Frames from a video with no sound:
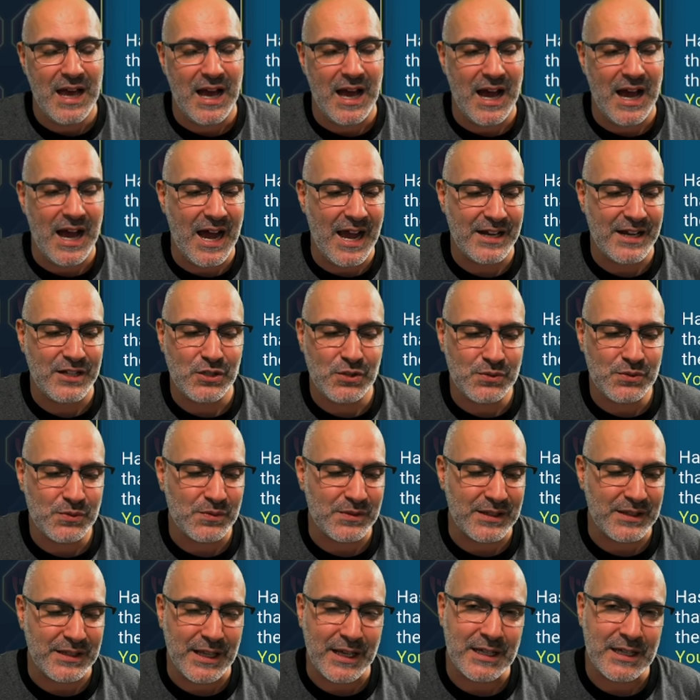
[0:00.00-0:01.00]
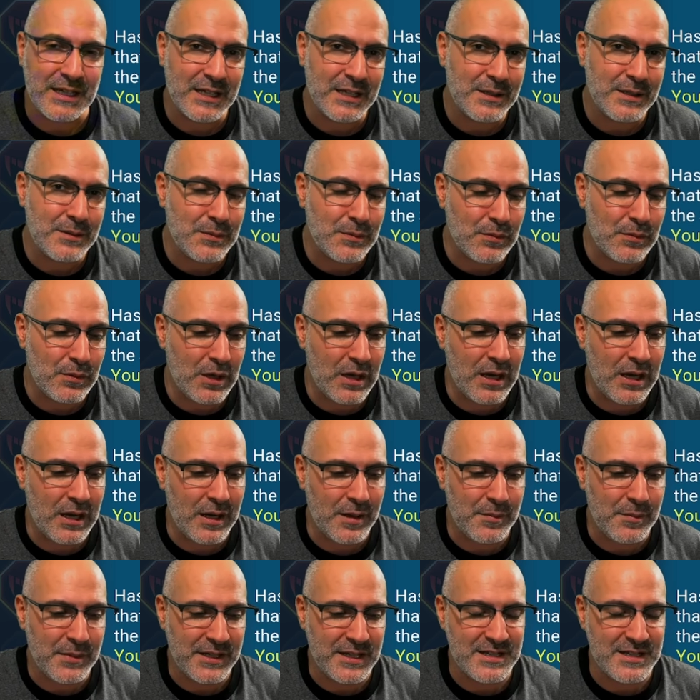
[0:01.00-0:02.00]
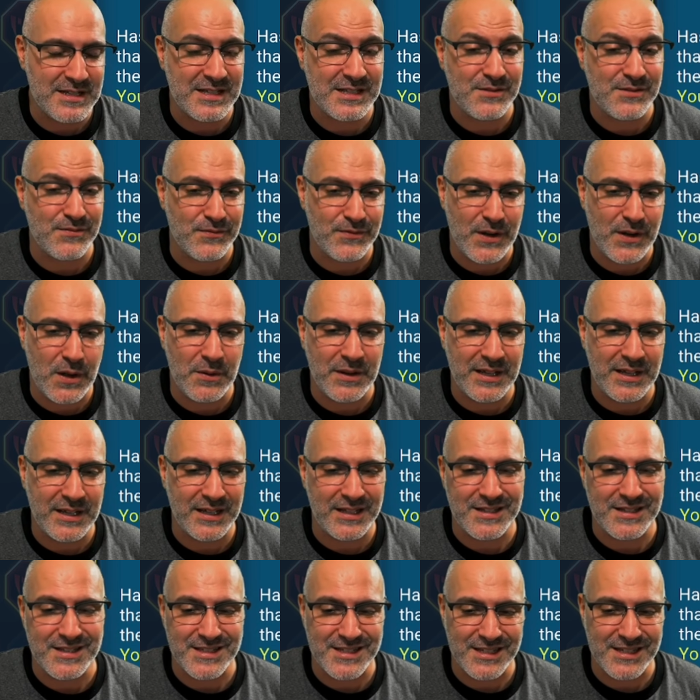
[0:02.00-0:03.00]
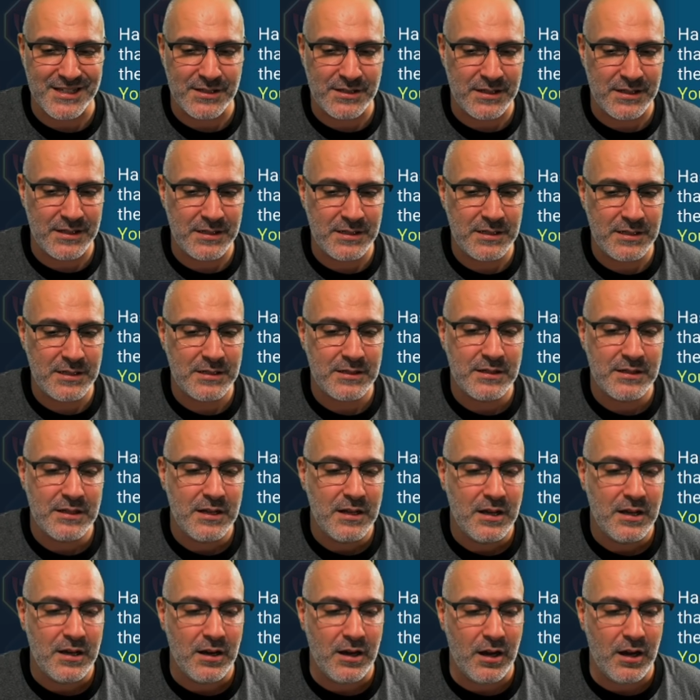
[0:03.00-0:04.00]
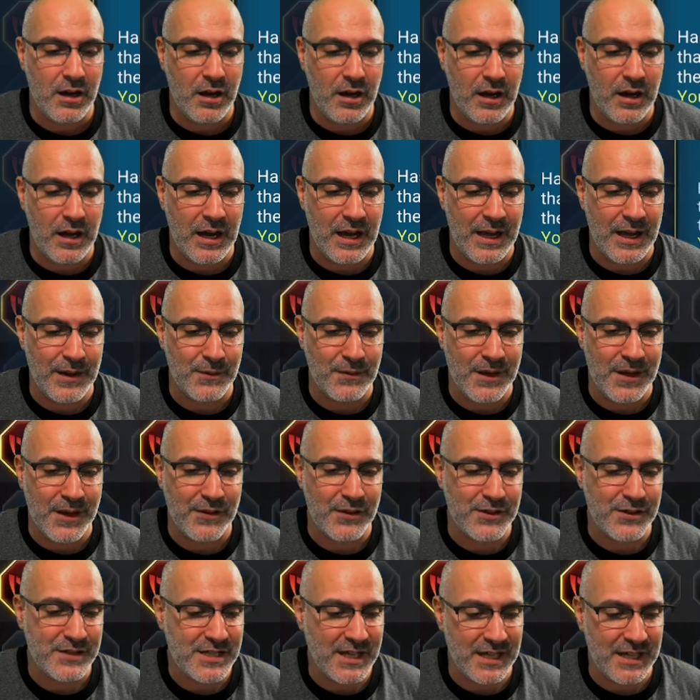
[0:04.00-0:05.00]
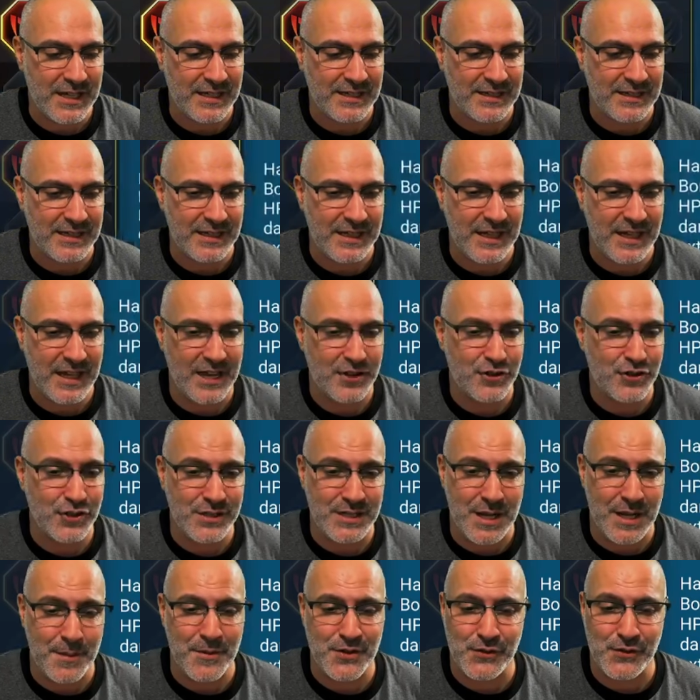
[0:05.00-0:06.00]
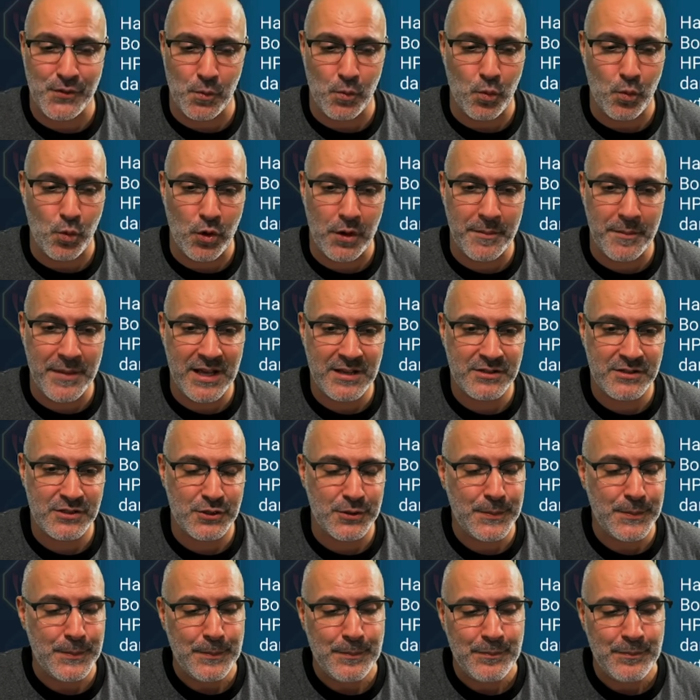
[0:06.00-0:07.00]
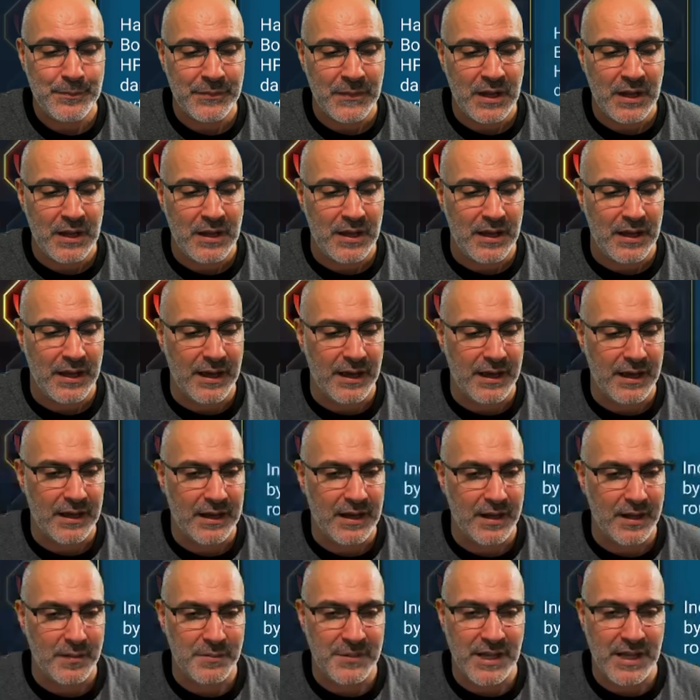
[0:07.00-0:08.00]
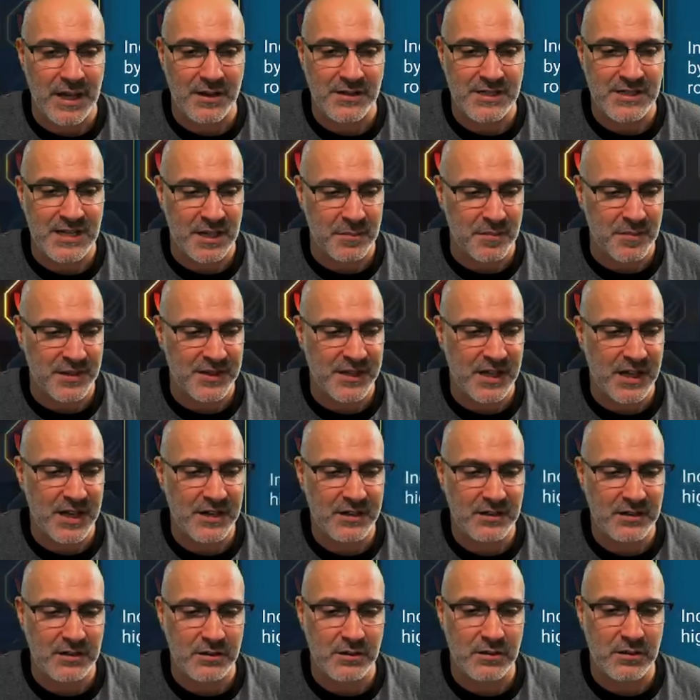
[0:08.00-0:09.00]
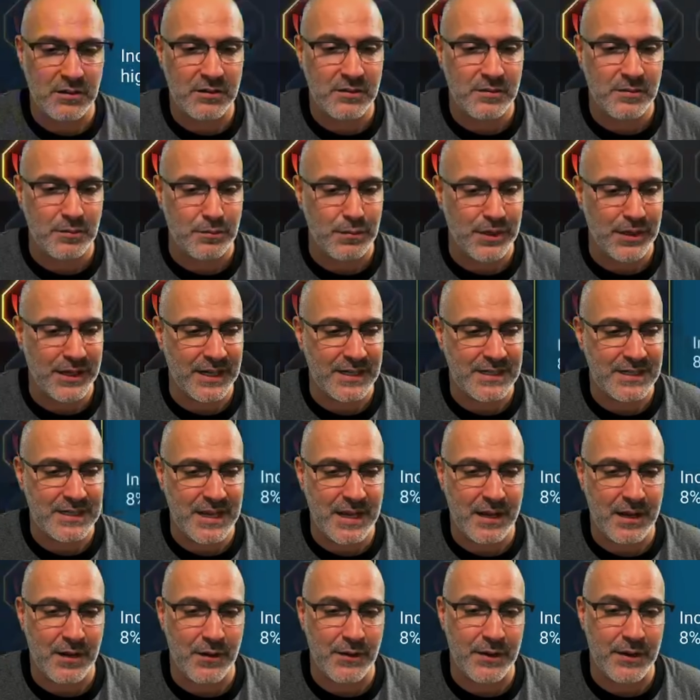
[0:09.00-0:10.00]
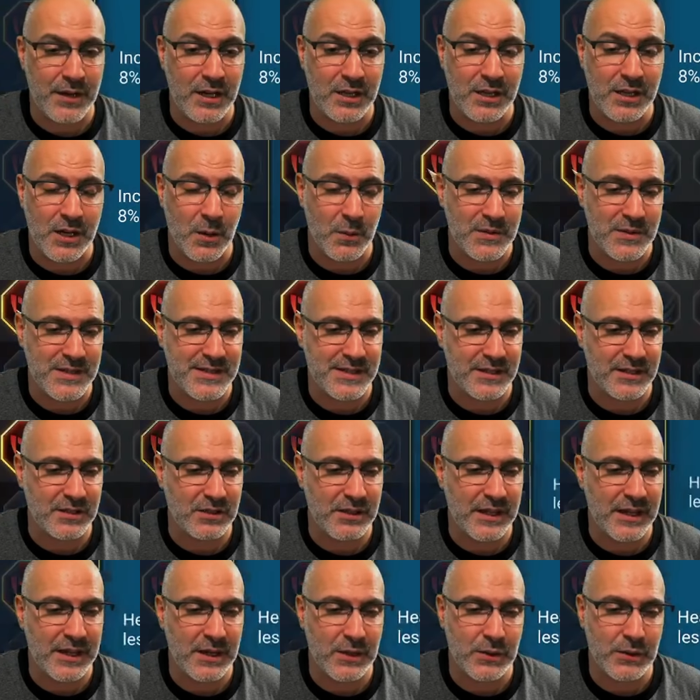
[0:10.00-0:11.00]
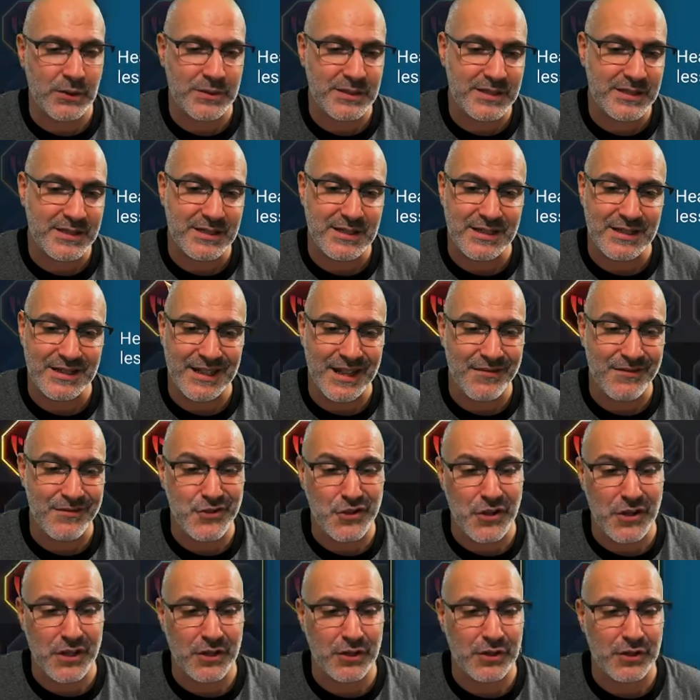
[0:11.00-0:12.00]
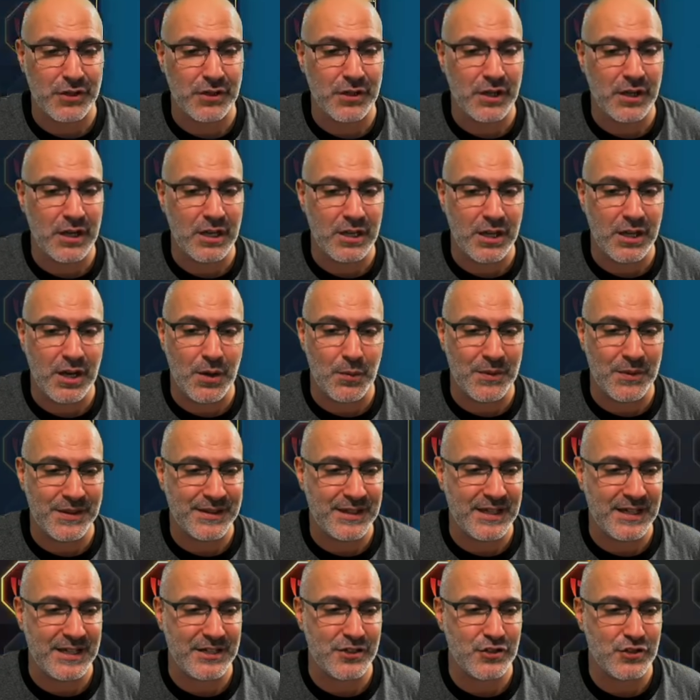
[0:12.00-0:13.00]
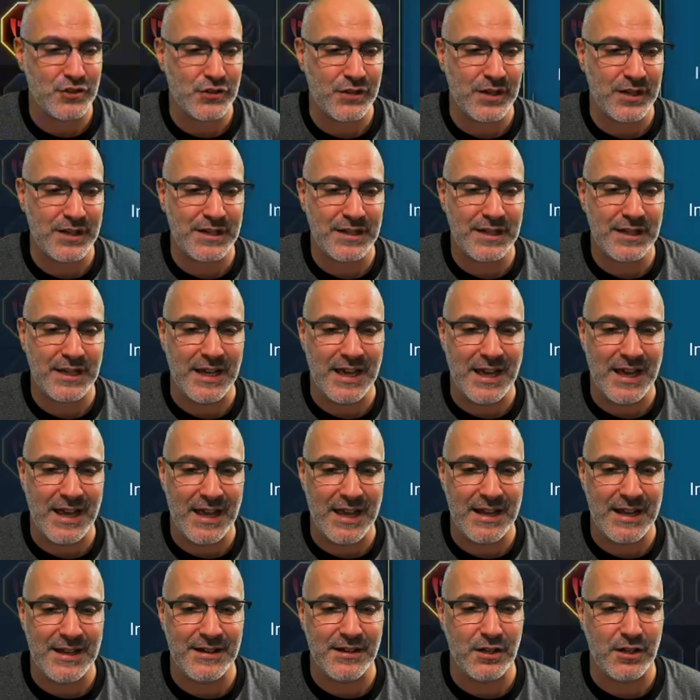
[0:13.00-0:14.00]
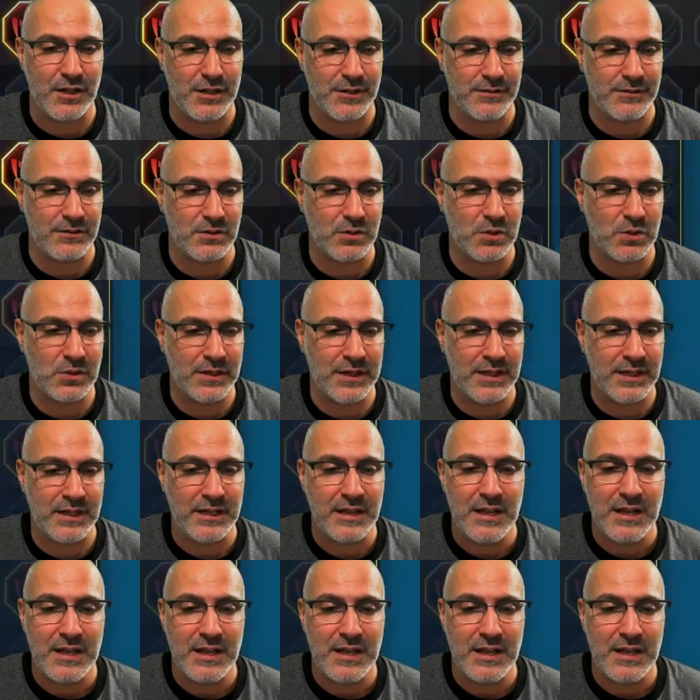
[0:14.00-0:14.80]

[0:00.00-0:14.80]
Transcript: I don't like it uh, because it's very inconsistent. I'd rather take the extra damage from War Master, come down, take Methodical, bring it down, along with Single Out Life Drinker, along with Keen Strike and Heart of Glory,